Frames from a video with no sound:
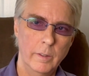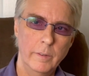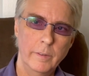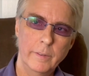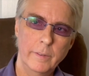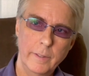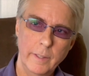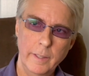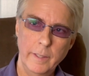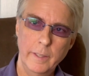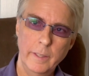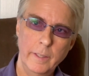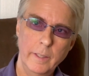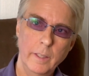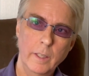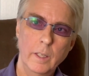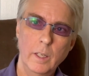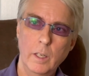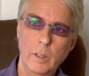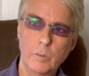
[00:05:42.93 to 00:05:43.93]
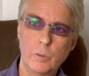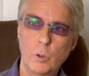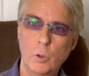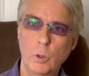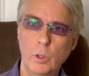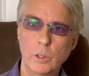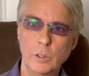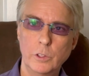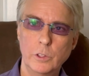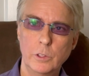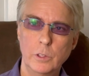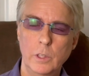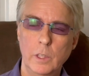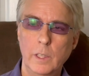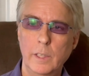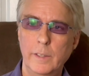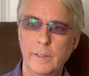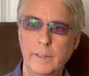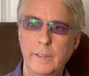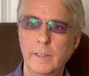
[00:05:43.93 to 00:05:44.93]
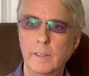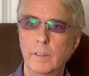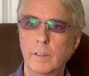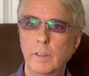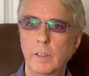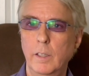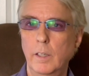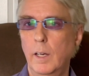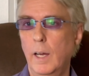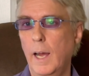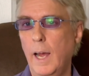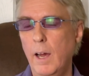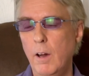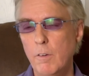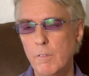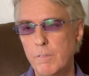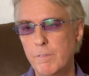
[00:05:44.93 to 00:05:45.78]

Then, of course, how